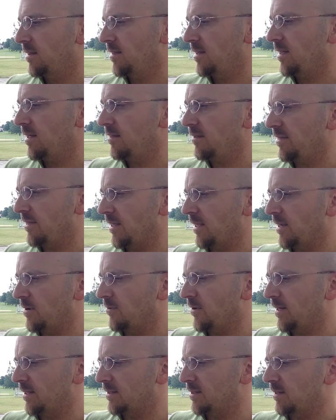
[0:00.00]
The other thing I
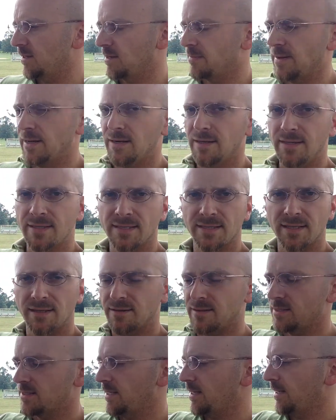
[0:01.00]
want to talk about is
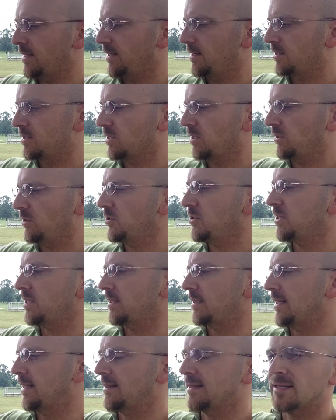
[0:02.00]
there's a
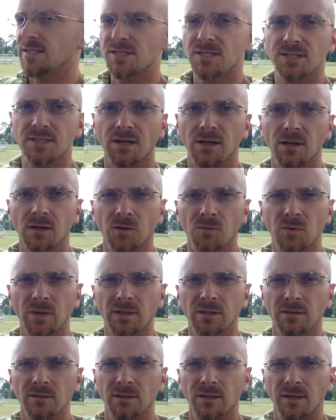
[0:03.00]
solution that the installer
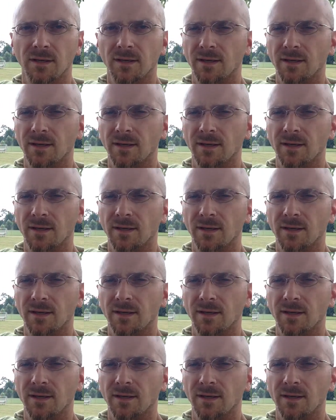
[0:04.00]
will